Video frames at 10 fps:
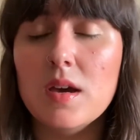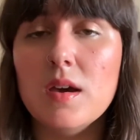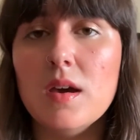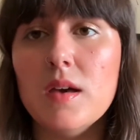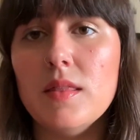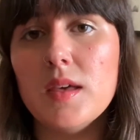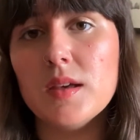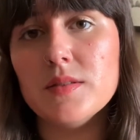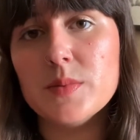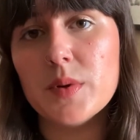and
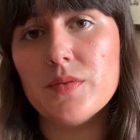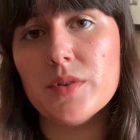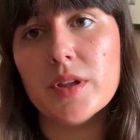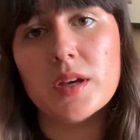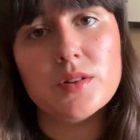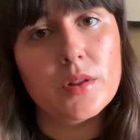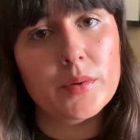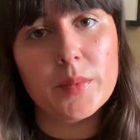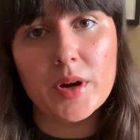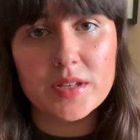things, but for like lower
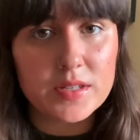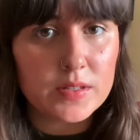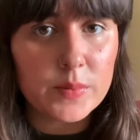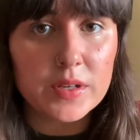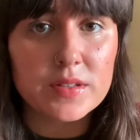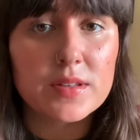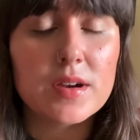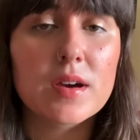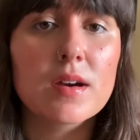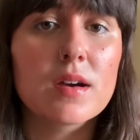prices because
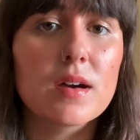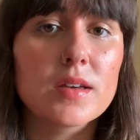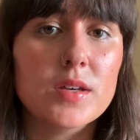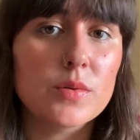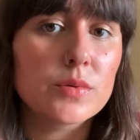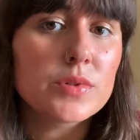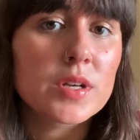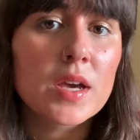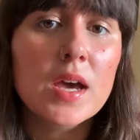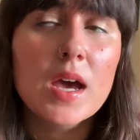they're used.
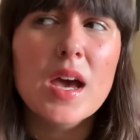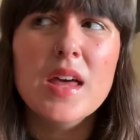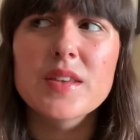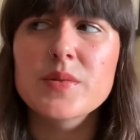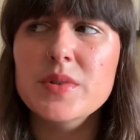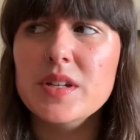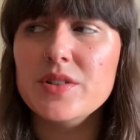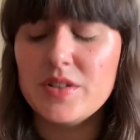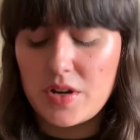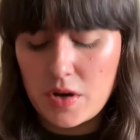This was
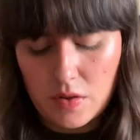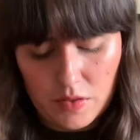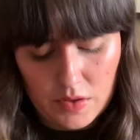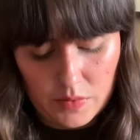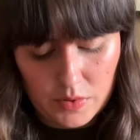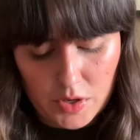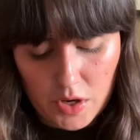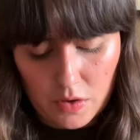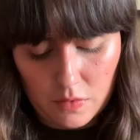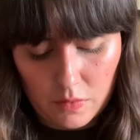
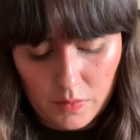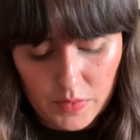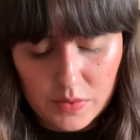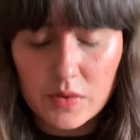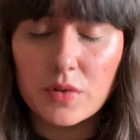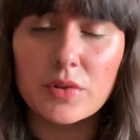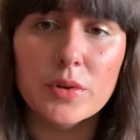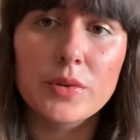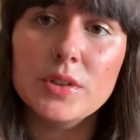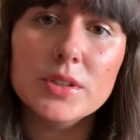new. This was a
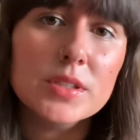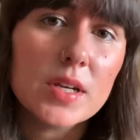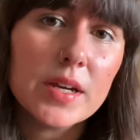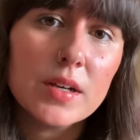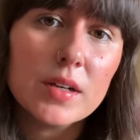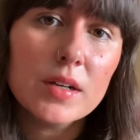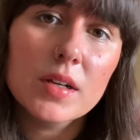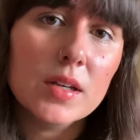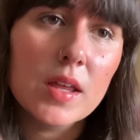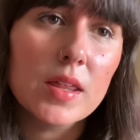local designer
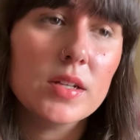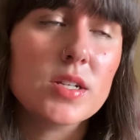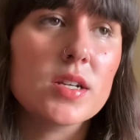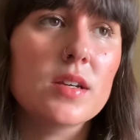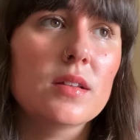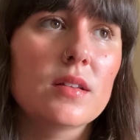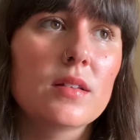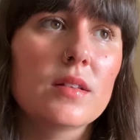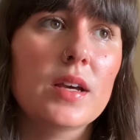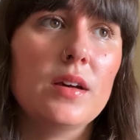that she
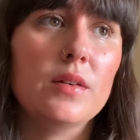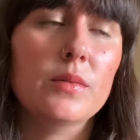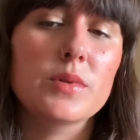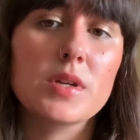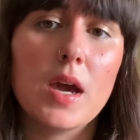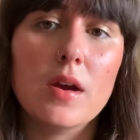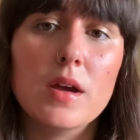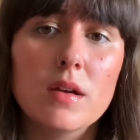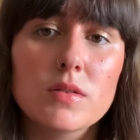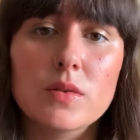like was carrying,
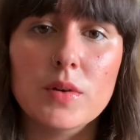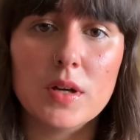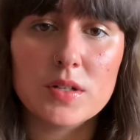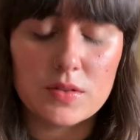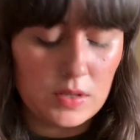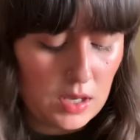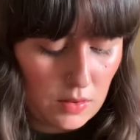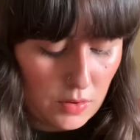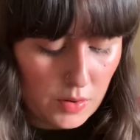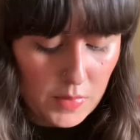so I got to like learn
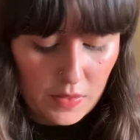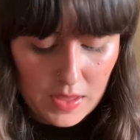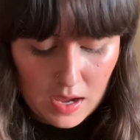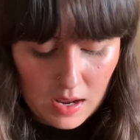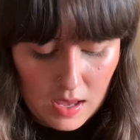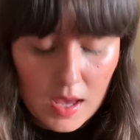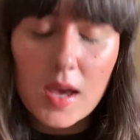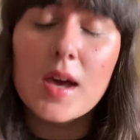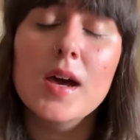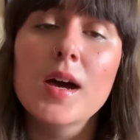about
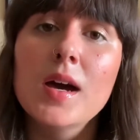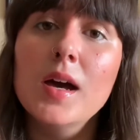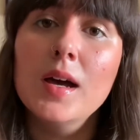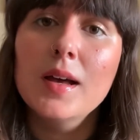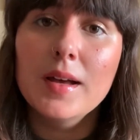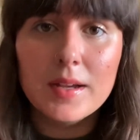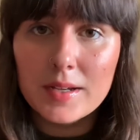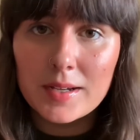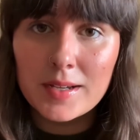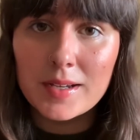that,
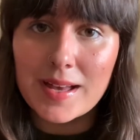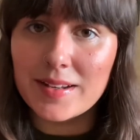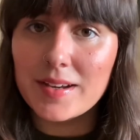and